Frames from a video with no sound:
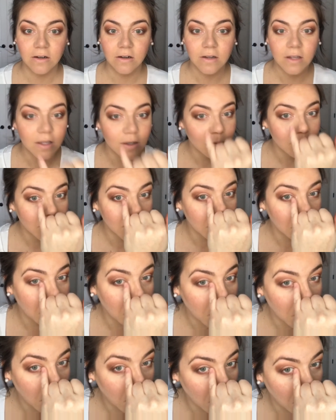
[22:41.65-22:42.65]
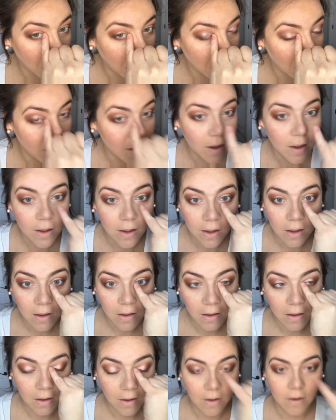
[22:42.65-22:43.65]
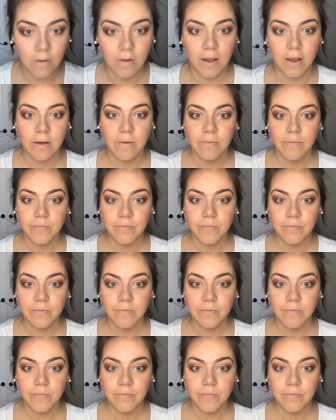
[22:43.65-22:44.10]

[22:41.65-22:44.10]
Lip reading: Are you kidding me? Okay.